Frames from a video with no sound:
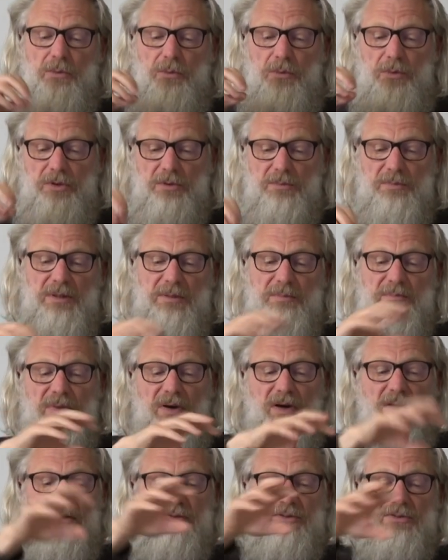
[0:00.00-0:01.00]
will be
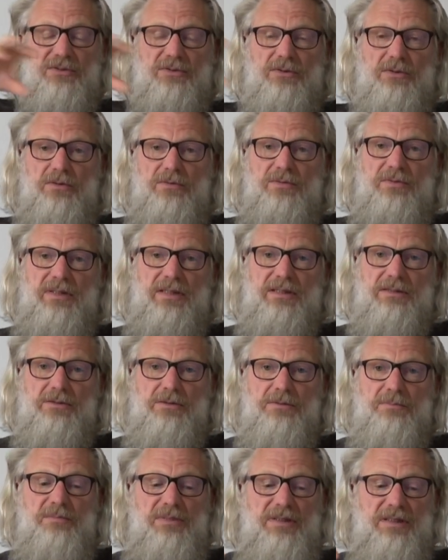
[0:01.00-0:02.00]
parts of
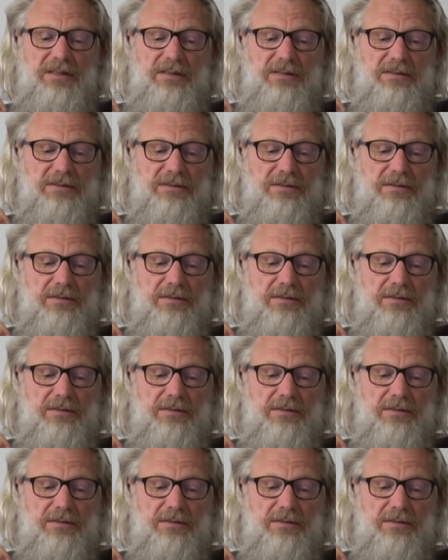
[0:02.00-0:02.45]
other beings,